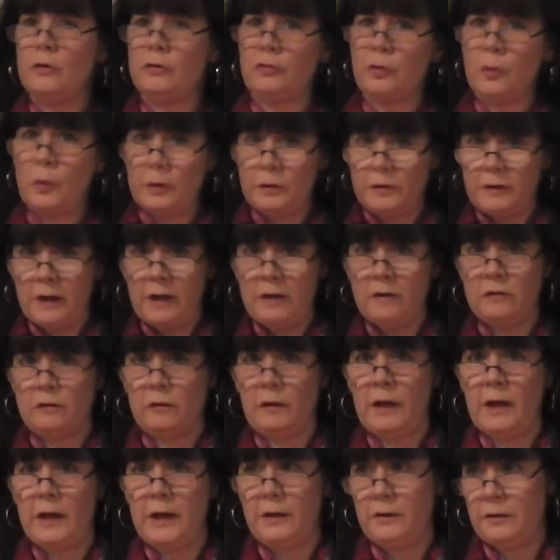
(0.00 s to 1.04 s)
Four days
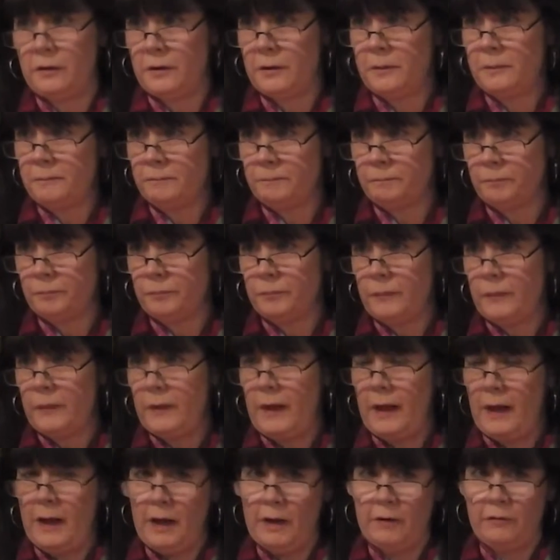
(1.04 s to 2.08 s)
later,
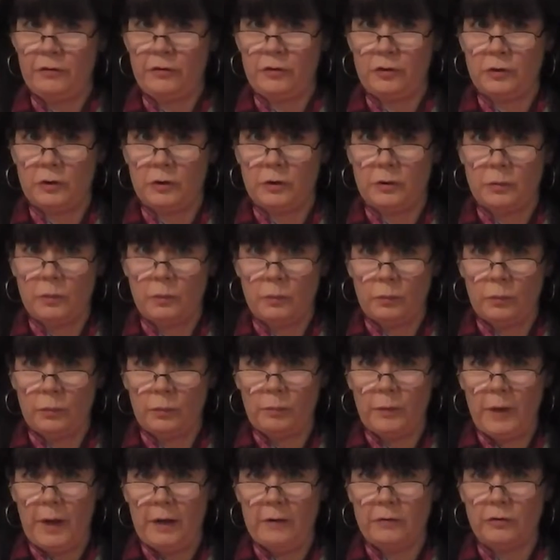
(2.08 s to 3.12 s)
after
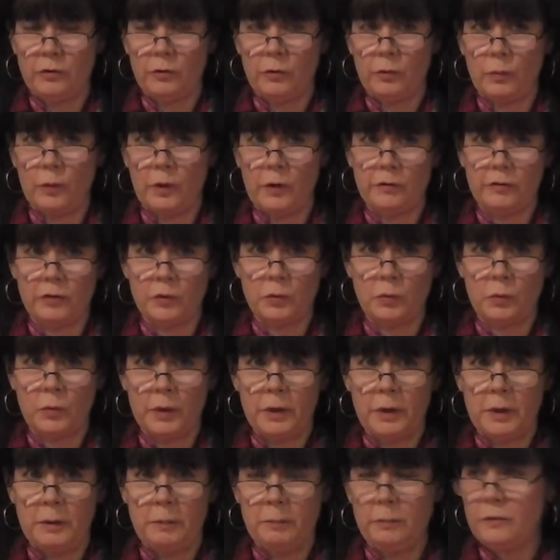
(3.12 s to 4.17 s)
the Reverend
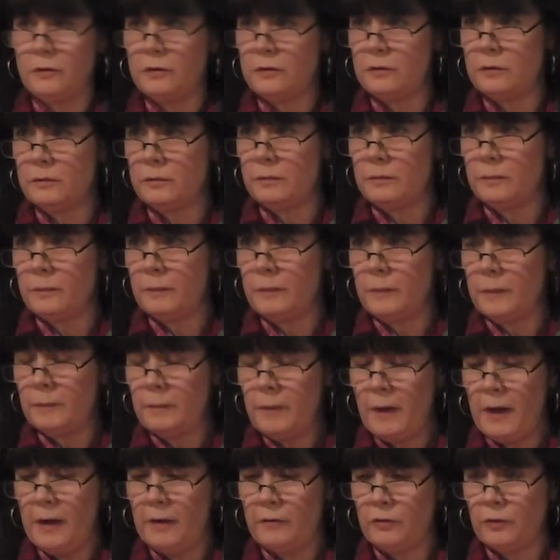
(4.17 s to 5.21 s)
Reeves
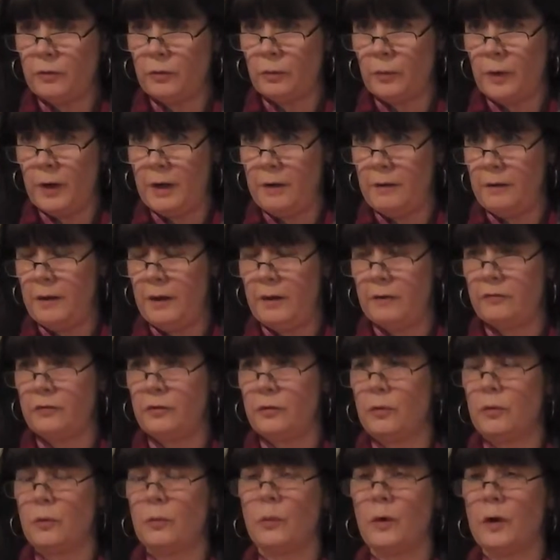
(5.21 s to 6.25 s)

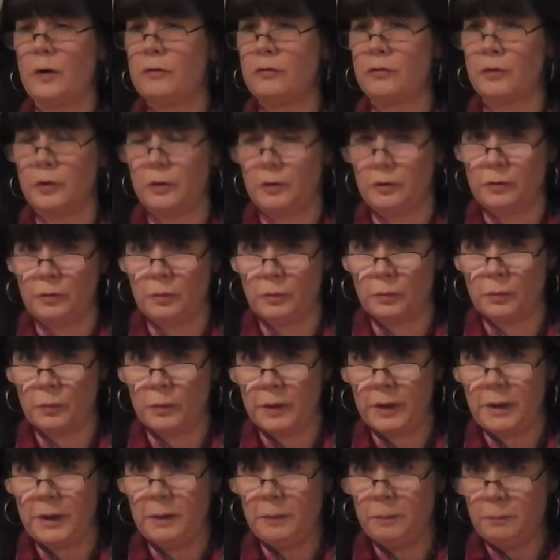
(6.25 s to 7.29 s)
after the Reverend
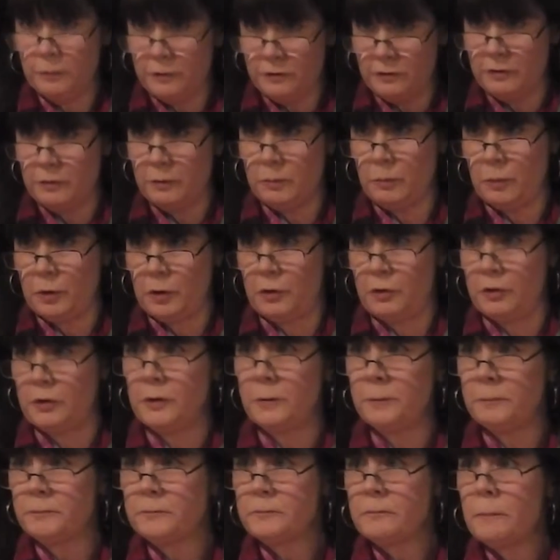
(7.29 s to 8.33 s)
Reeb's
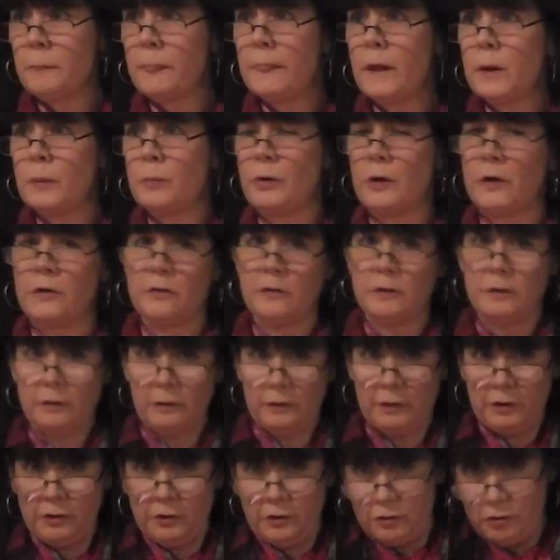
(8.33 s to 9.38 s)
murder, President
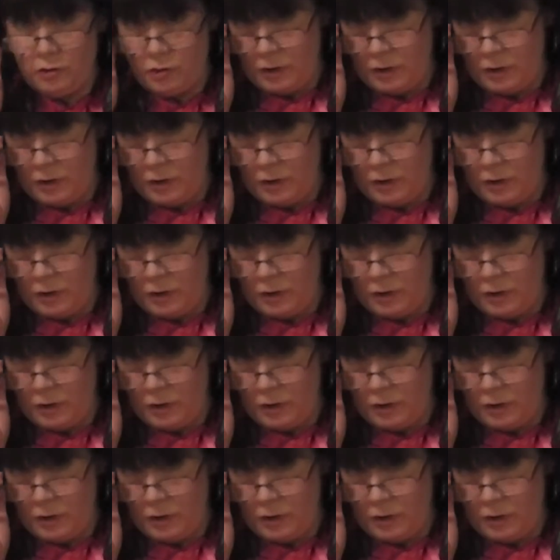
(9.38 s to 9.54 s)
Lyndon